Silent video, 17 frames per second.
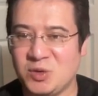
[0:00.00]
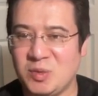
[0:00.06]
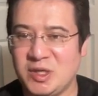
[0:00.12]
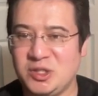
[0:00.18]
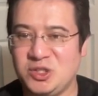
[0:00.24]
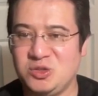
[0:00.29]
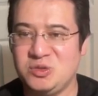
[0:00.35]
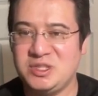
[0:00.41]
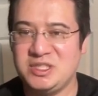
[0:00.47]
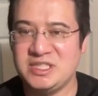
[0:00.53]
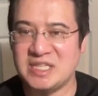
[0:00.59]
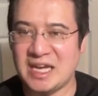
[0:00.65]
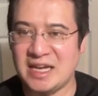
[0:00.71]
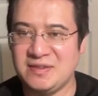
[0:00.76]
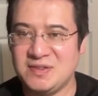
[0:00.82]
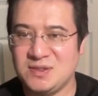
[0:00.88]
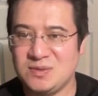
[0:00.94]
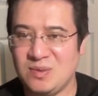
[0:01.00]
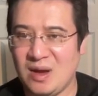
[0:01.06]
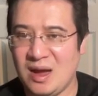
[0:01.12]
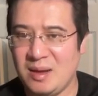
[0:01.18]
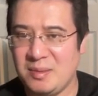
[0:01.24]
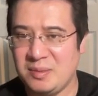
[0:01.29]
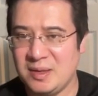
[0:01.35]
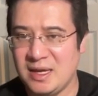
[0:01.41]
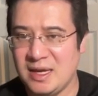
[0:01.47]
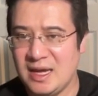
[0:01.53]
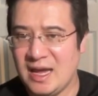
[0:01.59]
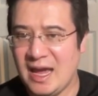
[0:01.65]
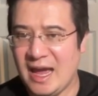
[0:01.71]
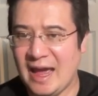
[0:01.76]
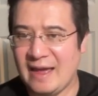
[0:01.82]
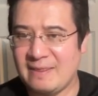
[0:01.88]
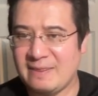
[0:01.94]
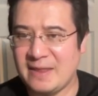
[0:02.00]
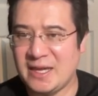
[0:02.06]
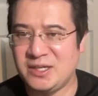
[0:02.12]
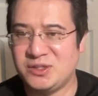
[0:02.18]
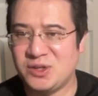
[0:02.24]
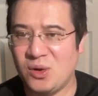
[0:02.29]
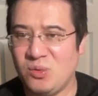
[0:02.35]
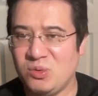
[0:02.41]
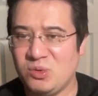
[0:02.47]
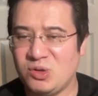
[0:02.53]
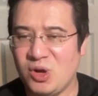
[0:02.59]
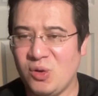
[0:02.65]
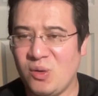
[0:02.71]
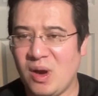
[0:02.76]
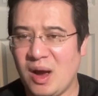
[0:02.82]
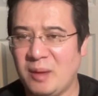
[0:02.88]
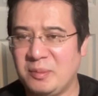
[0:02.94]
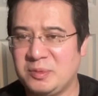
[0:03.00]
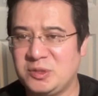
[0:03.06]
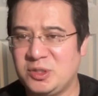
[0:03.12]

We do save swap, and they don't go up